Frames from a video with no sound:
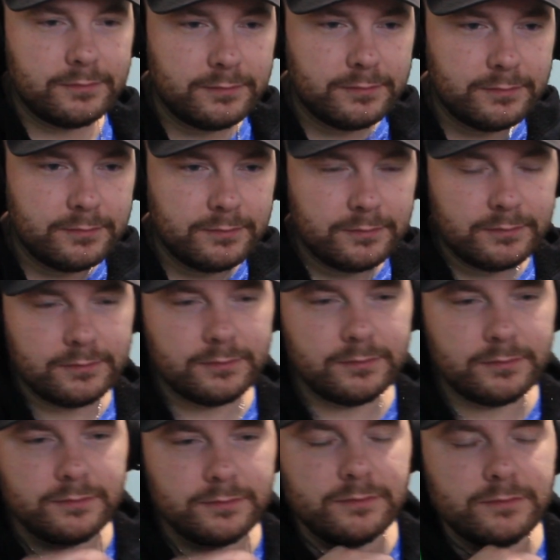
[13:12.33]

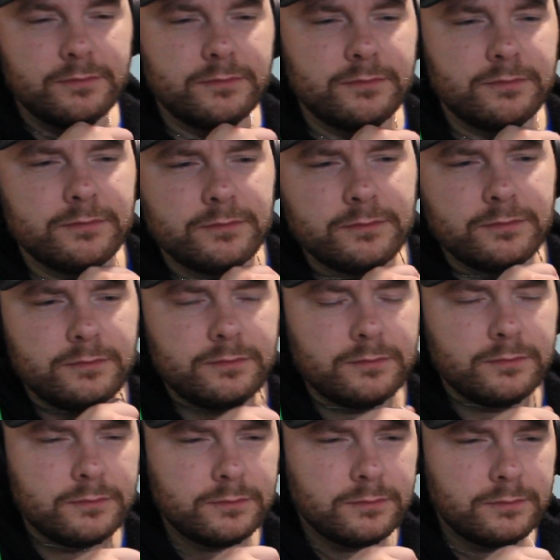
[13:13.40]

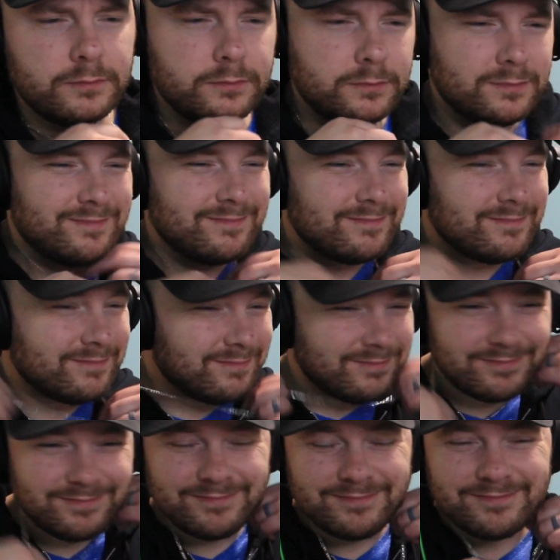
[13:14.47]

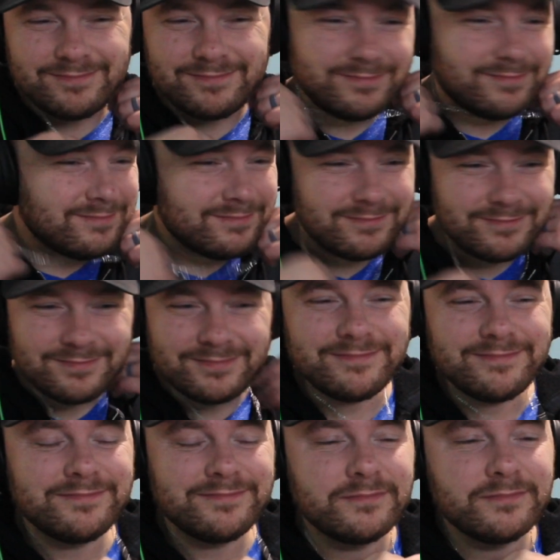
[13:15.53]

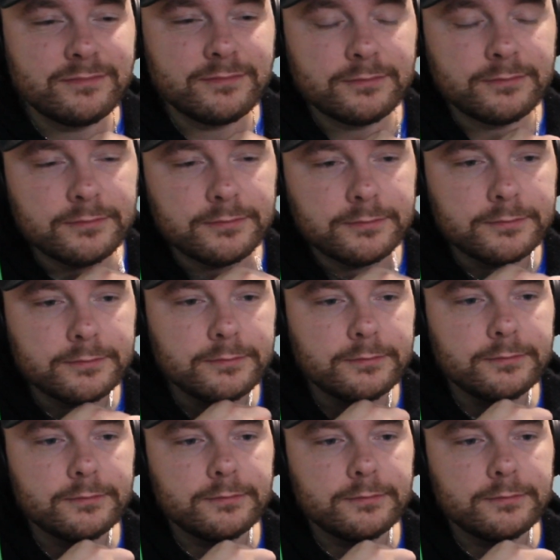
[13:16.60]
(not speaking)